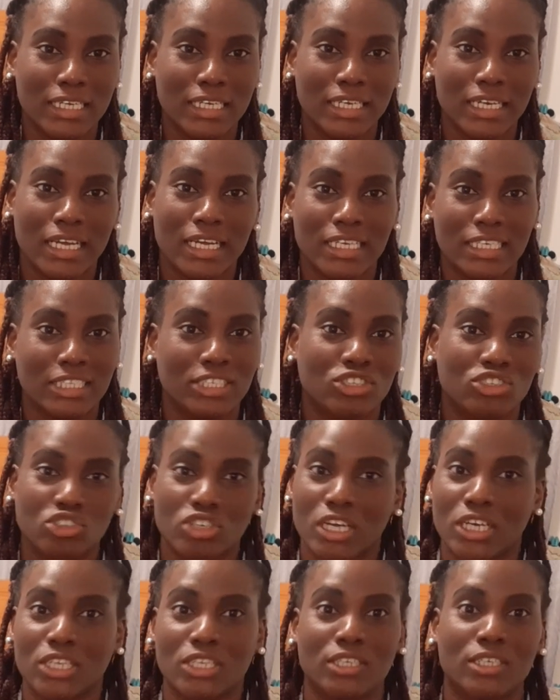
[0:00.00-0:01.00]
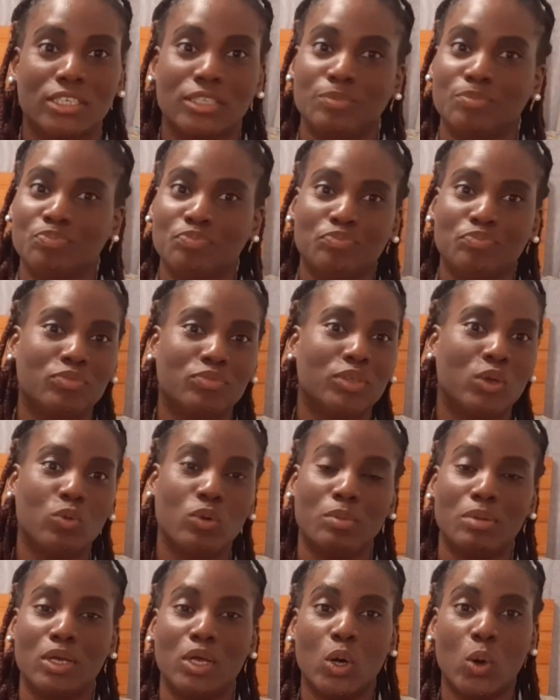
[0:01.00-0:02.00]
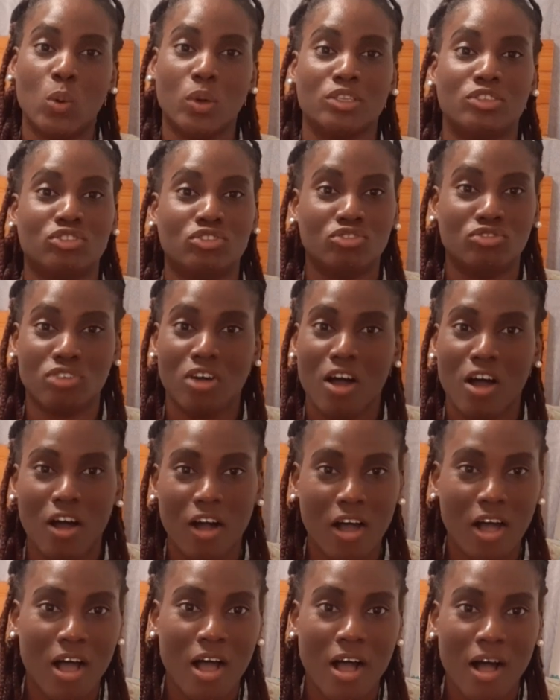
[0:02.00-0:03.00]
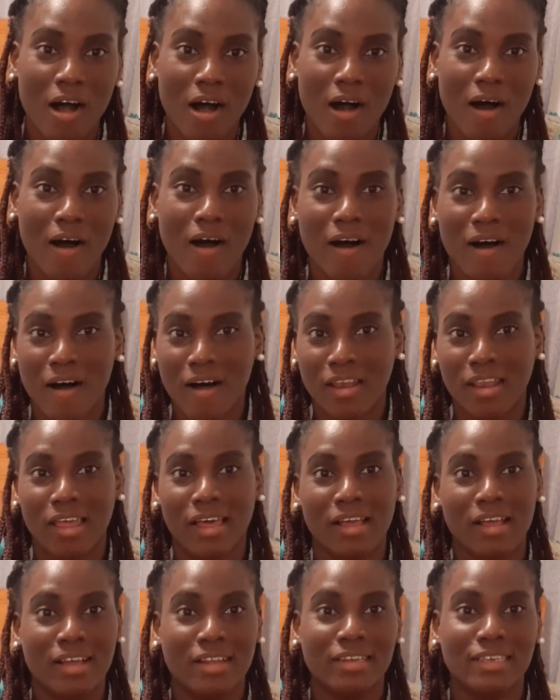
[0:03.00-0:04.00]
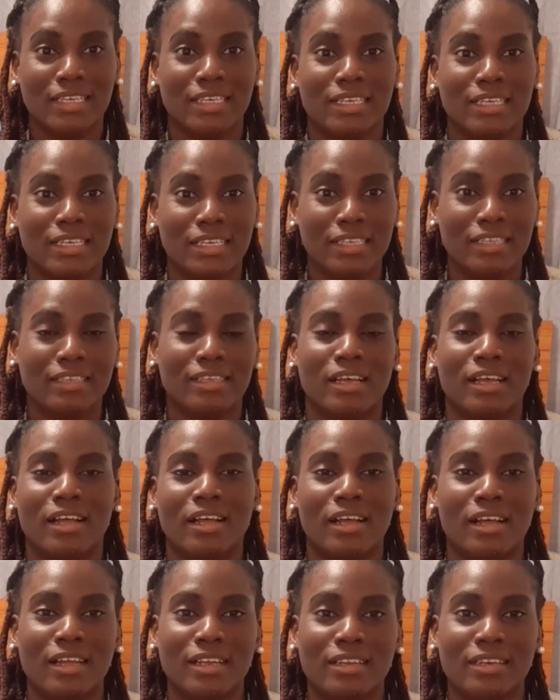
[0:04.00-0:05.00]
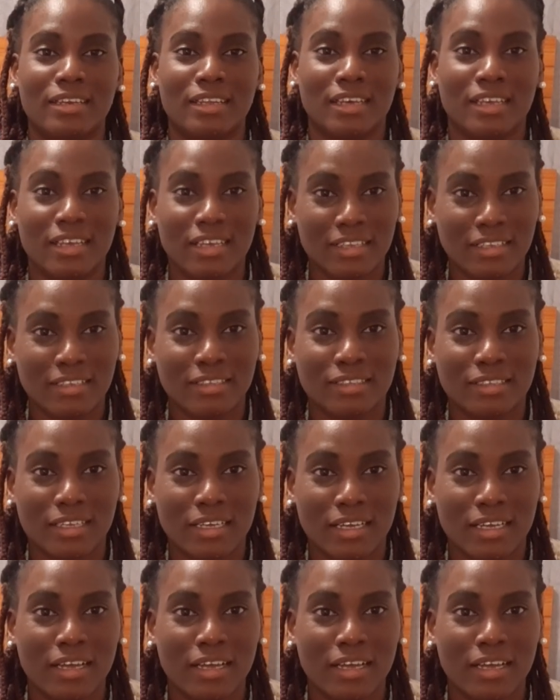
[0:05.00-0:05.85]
Like, this channel, we've been going strong all these days.